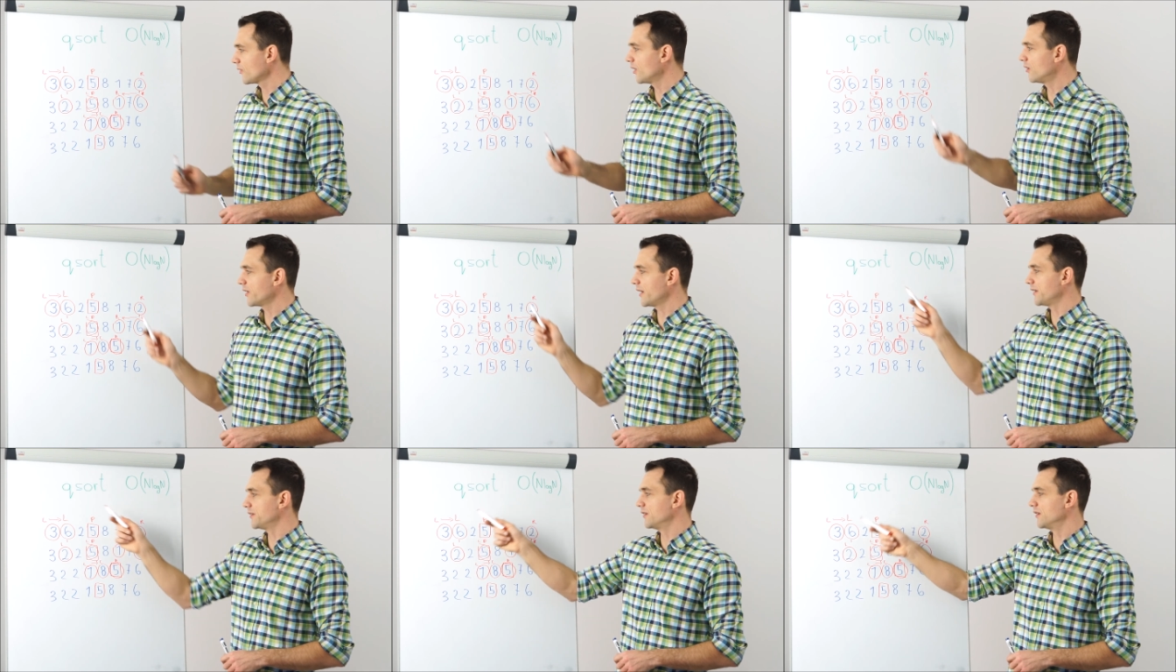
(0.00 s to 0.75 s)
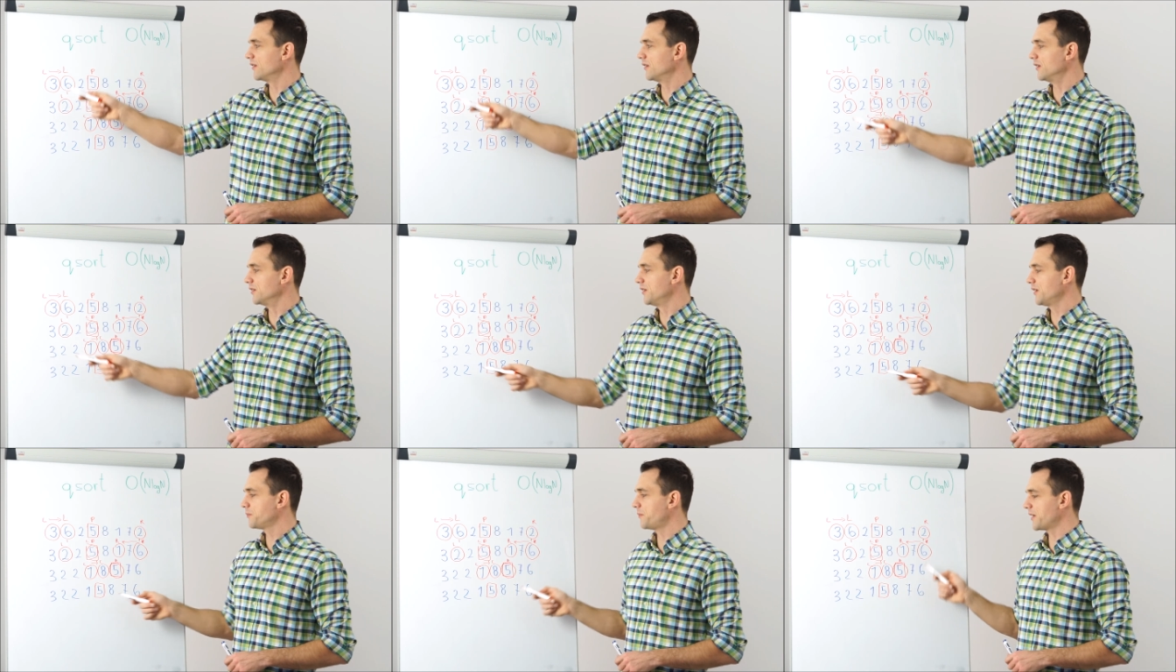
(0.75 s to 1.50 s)
Okay,
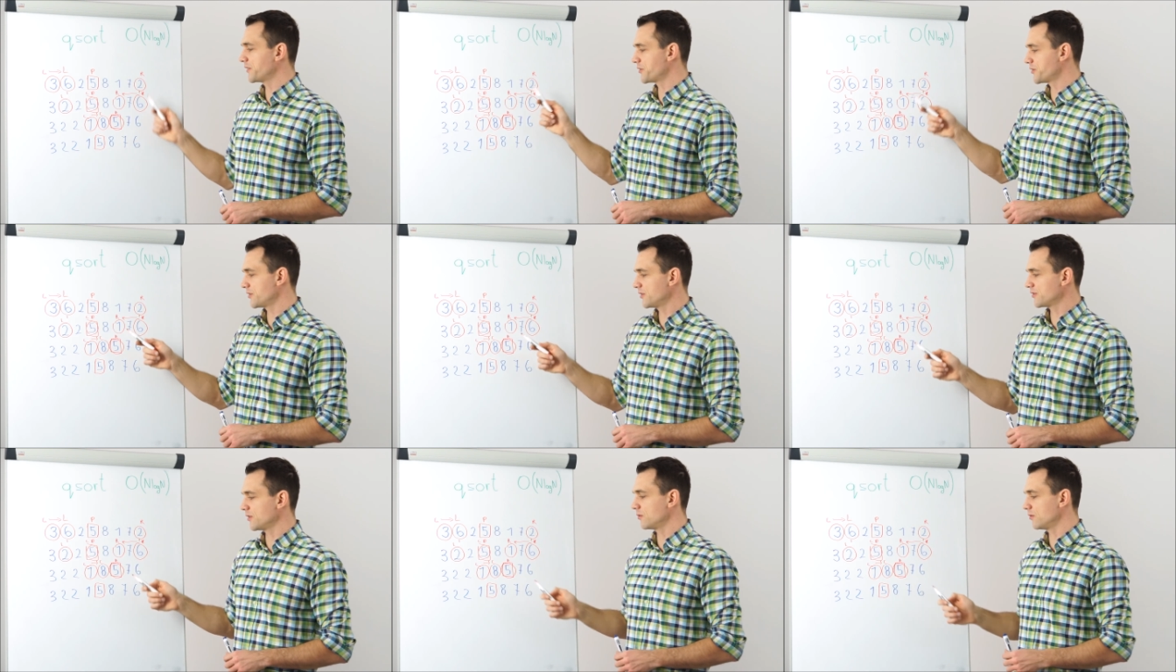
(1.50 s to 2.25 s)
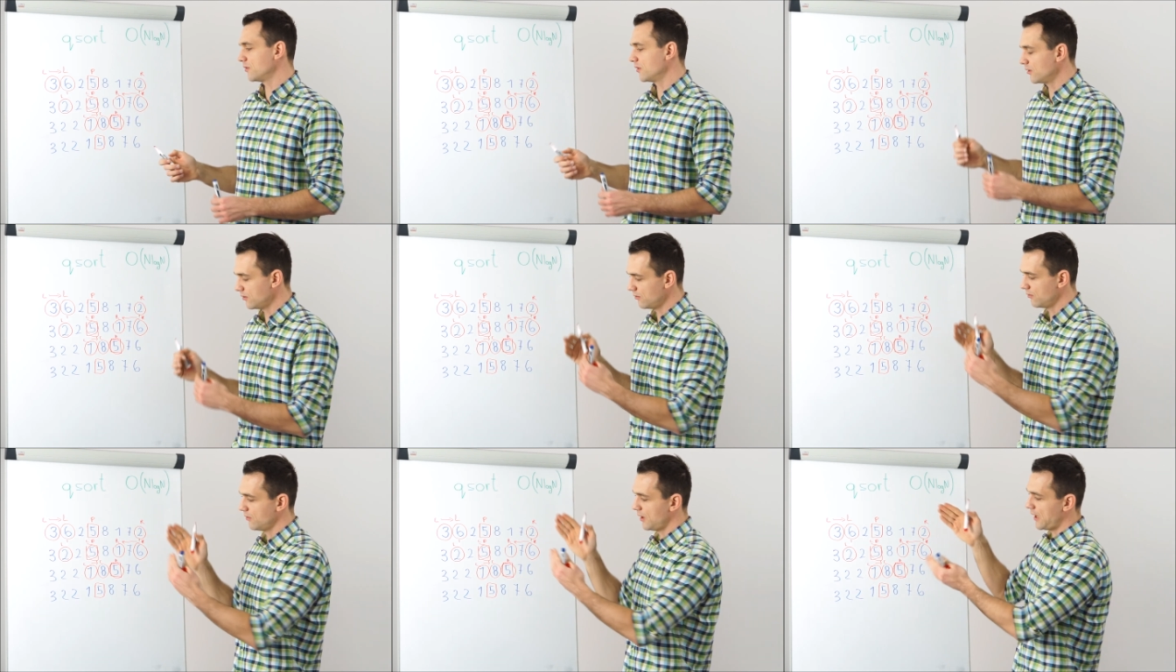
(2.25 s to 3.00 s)
this partition. So
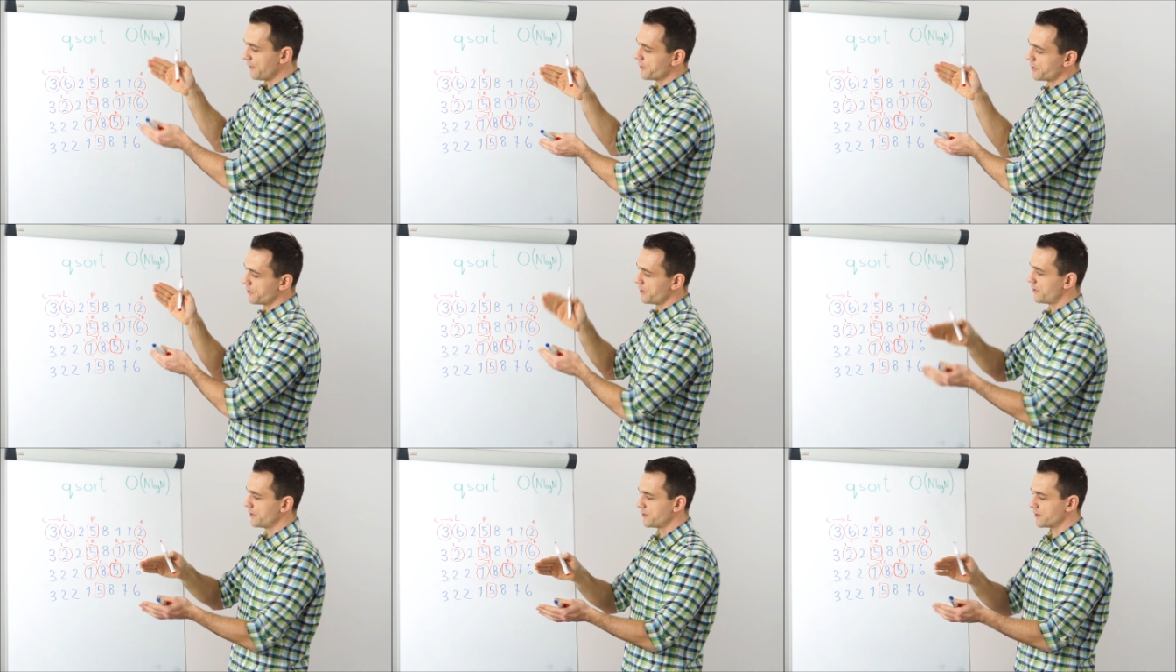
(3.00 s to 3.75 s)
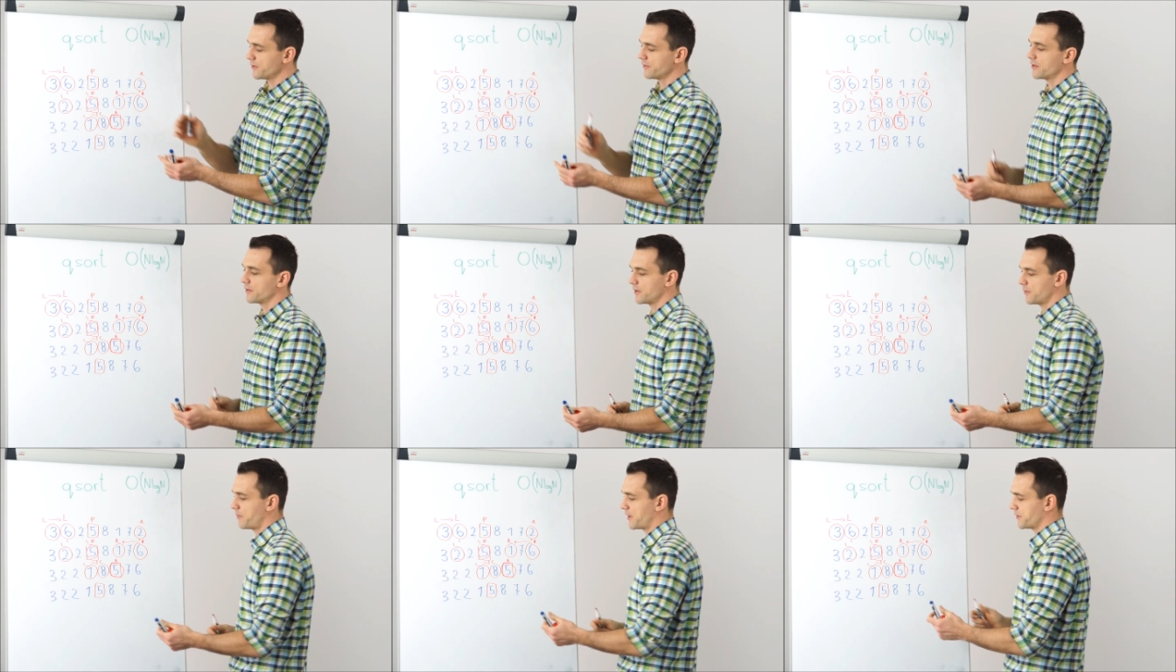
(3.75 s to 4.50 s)
after we return from
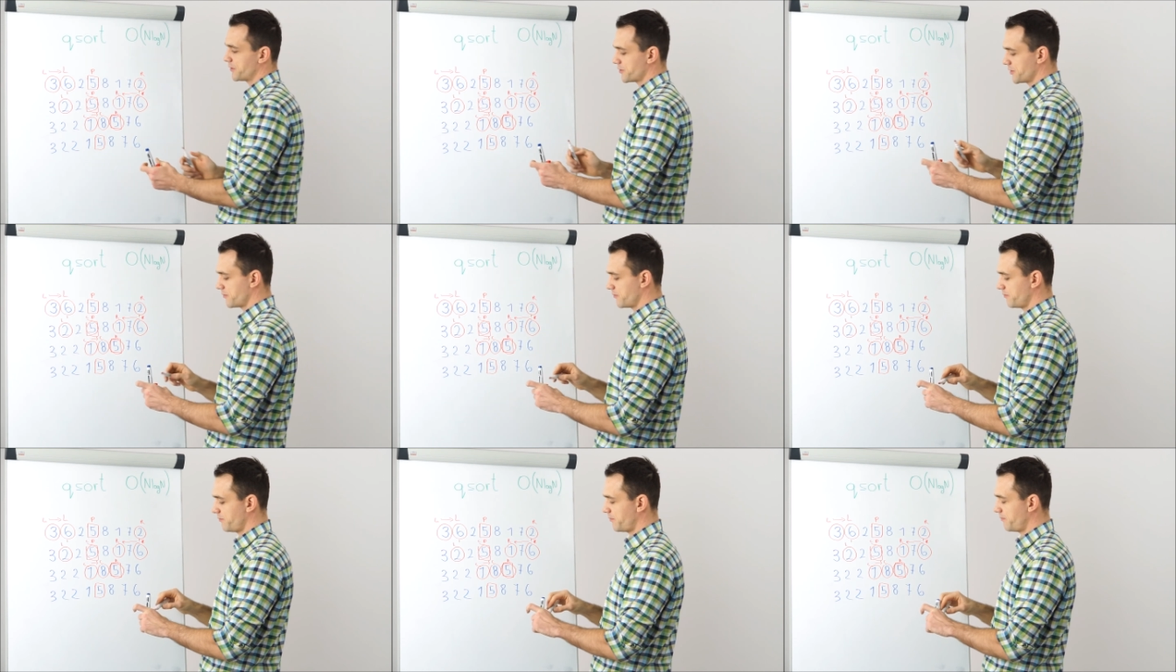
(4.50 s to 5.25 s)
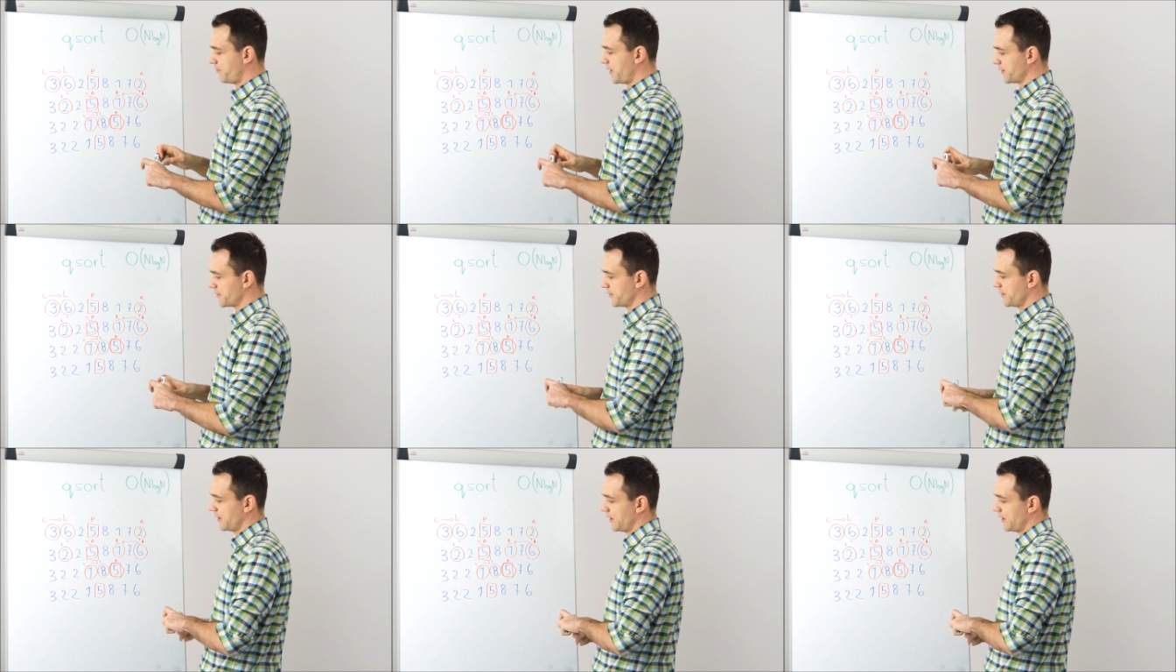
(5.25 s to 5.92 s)
the partition part,